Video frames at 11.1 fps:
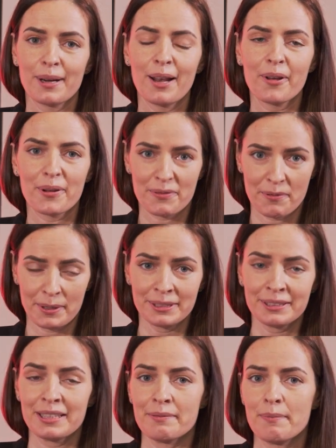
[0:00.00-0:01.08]
Hello everyone,
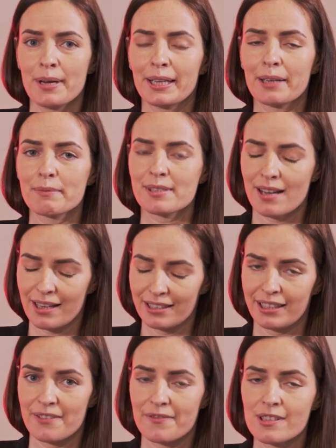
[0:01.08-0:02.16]
my name is Agata
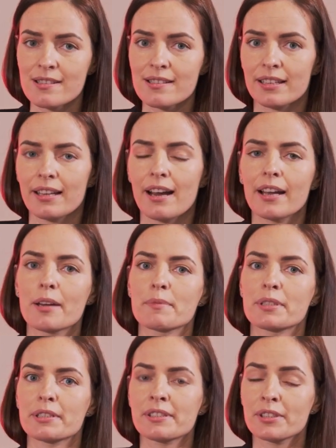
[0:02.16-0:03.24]
Evans and I am
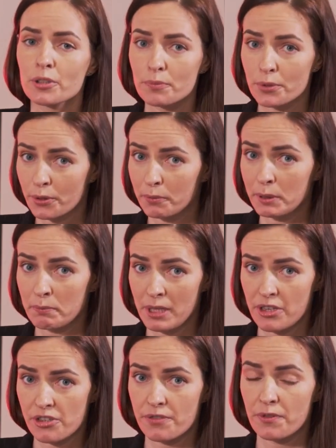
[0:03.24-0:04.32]
a Senior Procurement
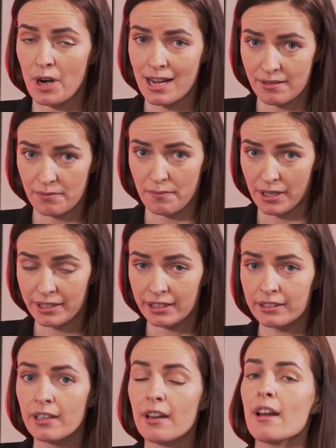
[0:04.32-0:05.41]
Manager for Aston Martin,
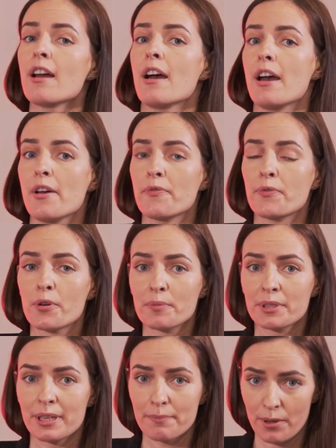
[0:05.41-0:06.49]
a former
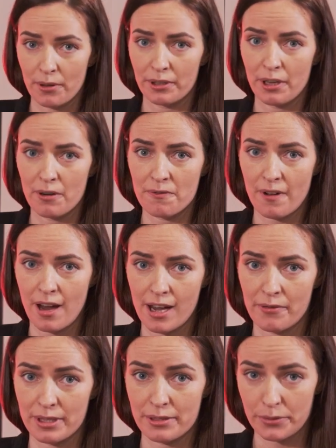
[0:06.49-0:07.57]
employee of
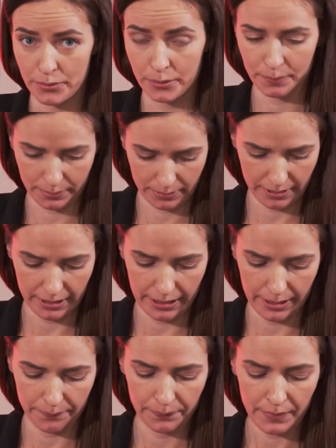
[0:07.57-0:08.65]
RS Group.
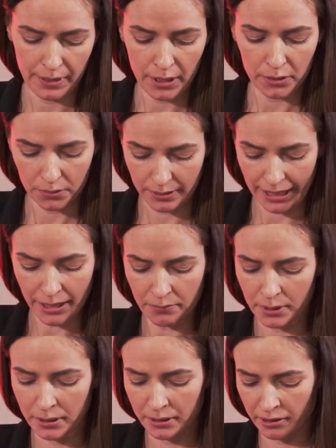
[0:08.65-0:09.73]
Today
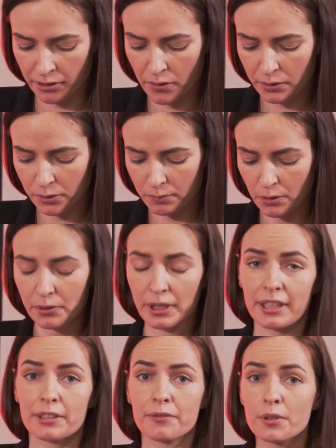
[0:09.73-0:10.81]
we are going to be looking
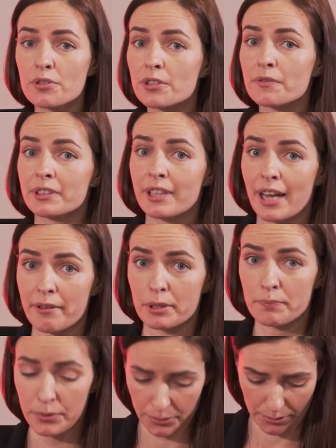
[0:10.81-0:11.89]
at the future of indirect
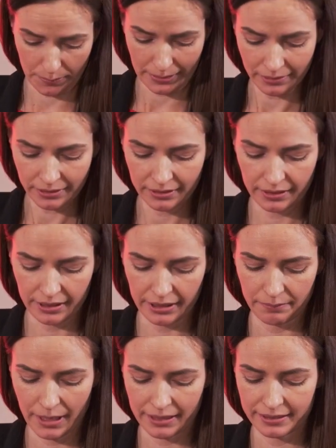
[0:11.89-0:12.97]
procurement
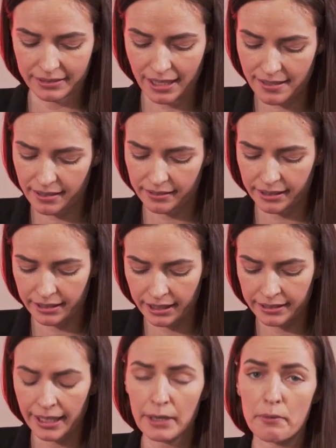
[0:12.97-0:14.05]
and discussing the key
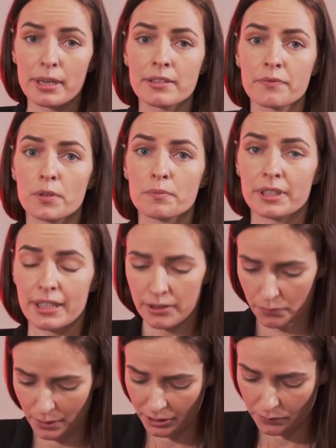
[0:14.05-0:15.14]
takeaways from the
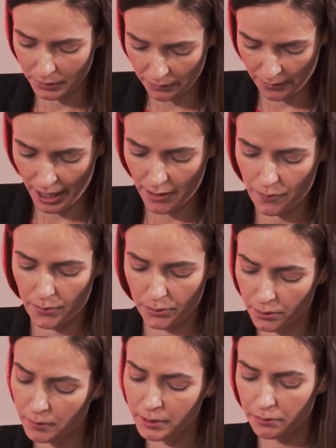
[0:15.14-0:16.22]
2025
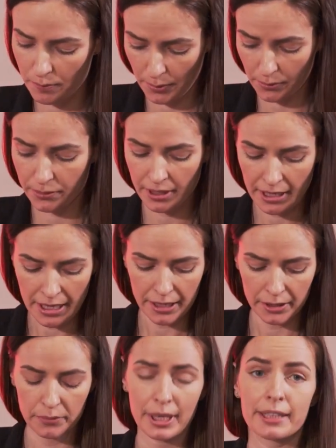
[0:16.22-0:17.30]
procurement report
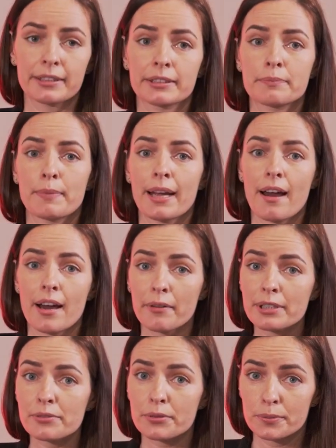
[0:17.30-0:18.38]
created by
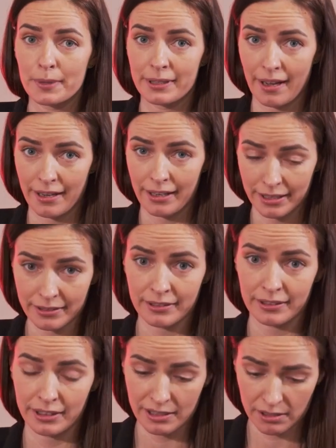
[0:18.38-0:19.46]
RS Group and Ireland
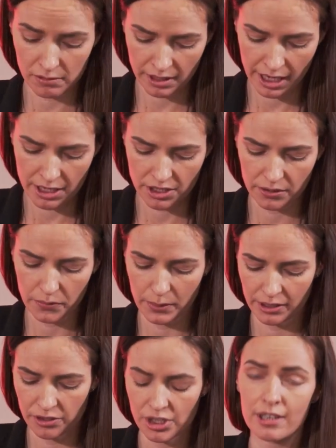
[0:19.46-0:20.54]
in association
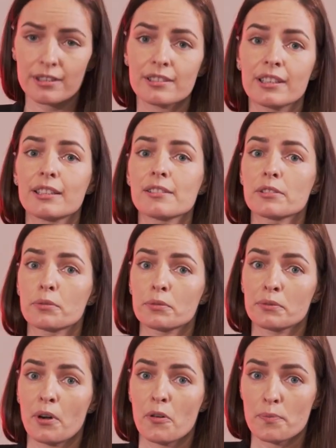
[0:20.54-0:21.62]
with Chartered Institute
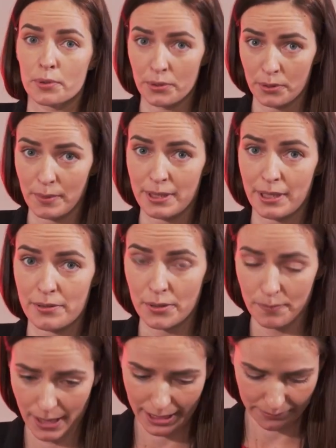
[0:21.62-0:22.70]
of Procurement and
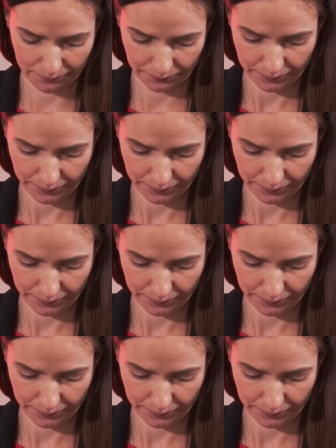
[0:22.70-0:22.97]
Supply.